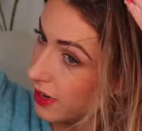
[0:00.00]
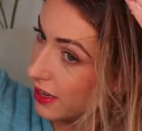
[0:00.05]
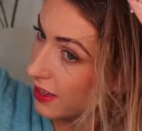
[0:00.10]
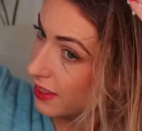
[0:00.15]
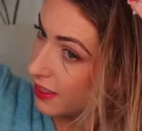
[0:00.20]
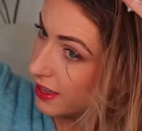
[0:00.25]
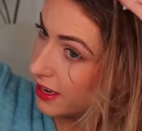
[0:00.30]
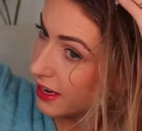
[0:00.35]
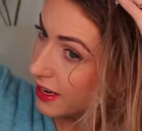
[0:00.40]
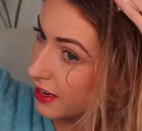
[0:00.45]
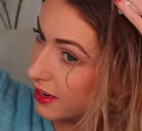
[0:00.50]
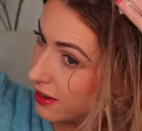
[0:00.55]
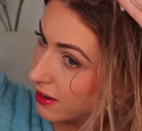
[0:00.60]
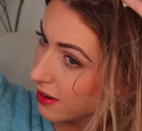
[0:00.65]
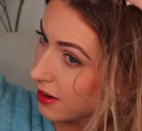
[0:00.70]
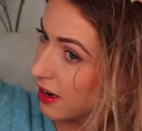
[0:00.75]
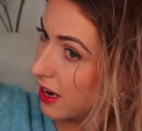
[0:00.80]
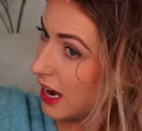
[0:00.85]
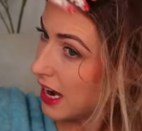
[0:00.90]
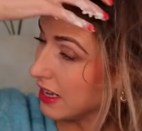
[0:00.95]
So I
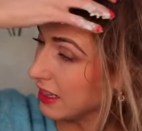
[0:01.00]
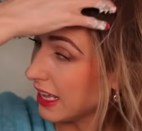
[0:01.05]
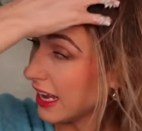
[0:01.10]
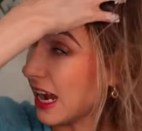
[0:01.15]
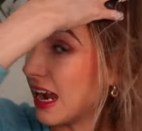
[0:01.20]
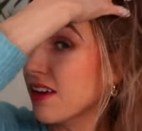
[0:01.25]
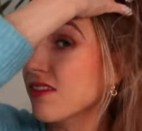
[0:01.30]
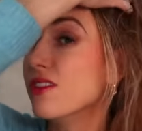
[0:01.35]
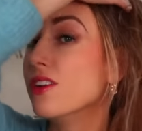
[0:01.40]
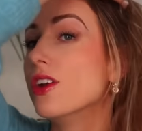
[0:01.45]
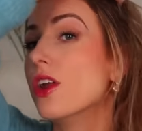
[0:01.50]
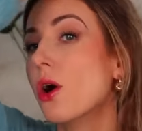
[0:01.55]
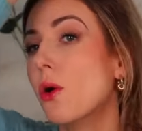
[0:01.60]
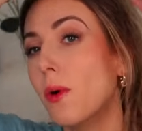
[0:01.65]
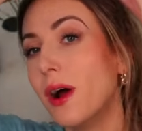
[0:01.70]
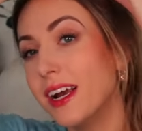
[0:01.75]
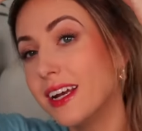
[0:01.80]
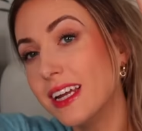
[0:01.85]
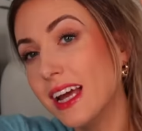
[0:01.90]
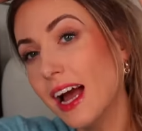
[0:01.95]
think, I have
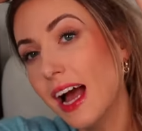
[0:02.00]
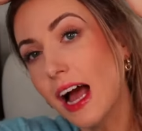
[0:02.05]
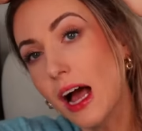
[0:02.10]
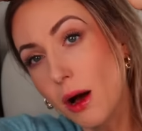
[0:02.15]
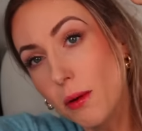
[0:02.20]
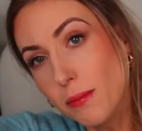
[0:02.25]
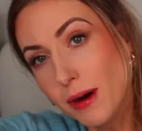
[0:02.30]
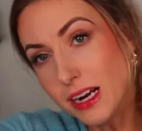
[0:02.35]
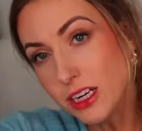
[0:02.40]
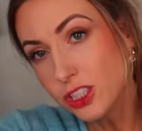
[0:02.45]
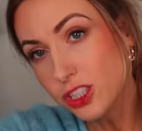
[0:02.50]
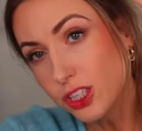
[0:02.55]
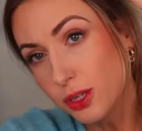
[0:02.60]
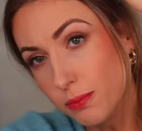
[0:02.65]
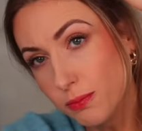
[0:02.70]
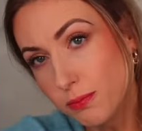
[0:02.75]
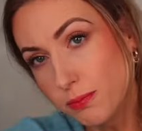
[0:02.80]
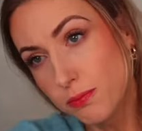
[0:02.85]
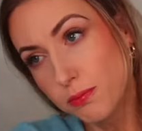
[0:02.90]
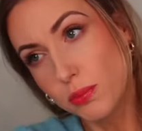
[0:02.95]
no idea how much
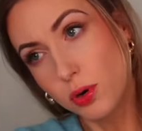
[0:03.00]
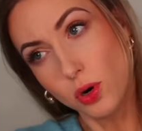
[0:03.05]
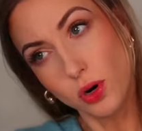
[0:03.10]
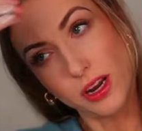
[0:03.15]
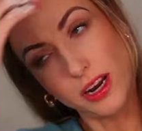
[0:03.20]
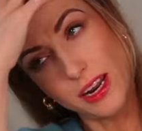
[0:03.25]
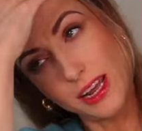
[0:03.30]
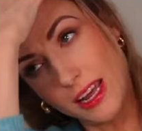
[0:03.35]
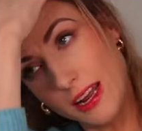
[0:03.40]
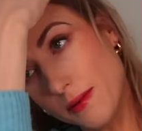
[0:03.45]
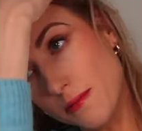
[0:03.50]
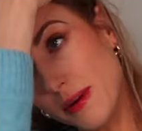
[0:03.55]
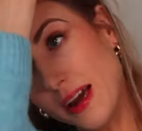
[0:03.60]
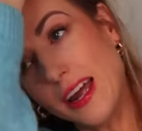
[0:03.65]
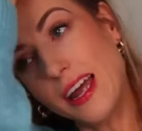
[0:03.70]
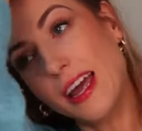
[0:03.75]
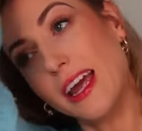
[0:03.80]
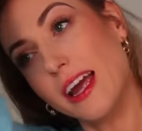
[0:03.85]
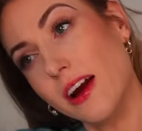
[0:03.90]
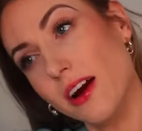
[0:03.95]
to put in
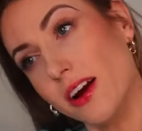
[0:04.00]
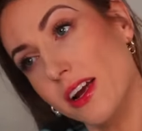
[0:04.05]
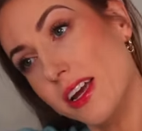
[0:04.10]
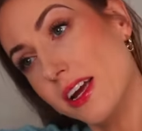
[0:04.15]
my hair